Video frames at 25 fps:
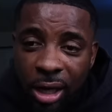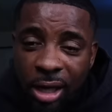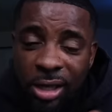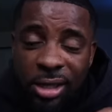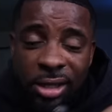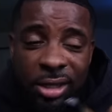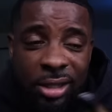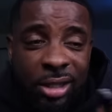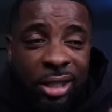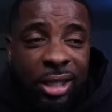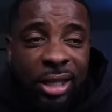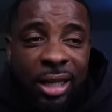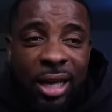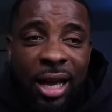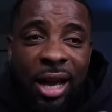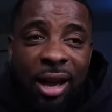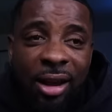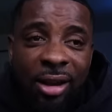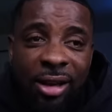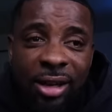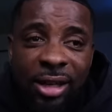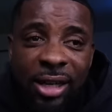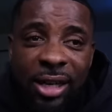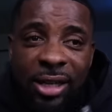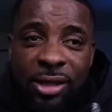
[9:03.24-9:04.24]
it's a nigga
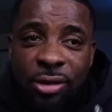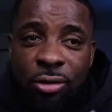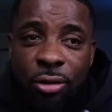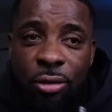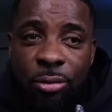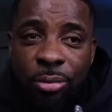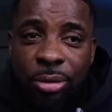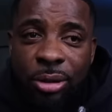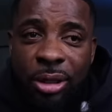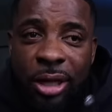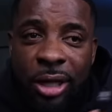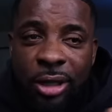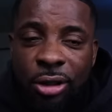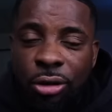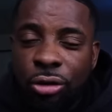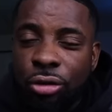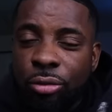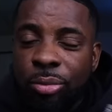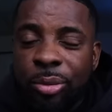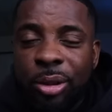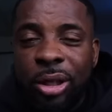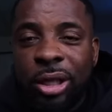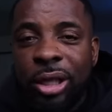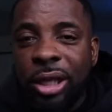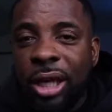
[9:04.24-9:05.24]
out here that's gonna be like, yo, you
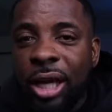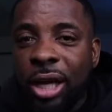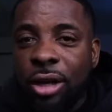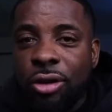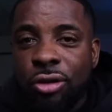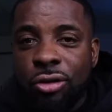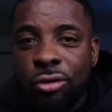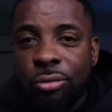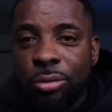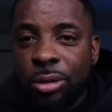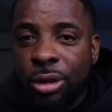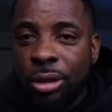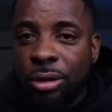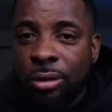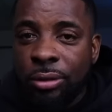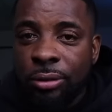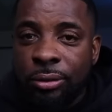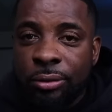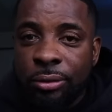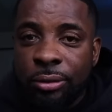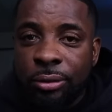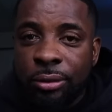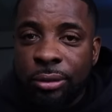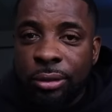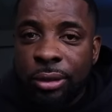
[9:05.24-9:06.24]
playing games with me.
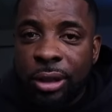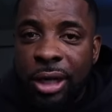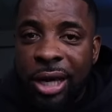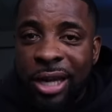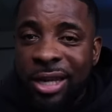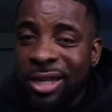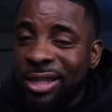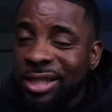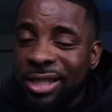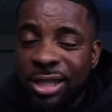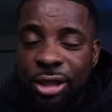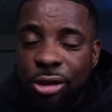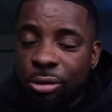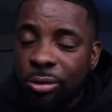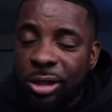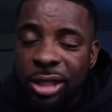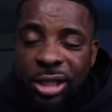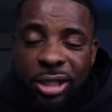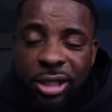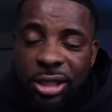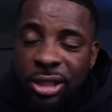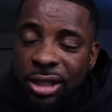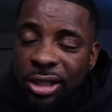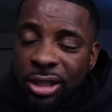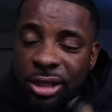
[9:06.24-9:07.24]
And the
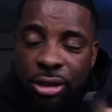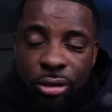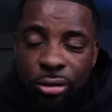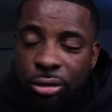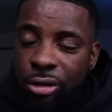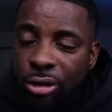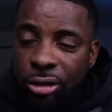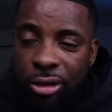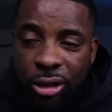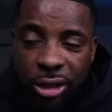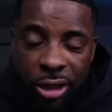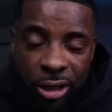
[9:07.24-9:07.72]
situation can still turn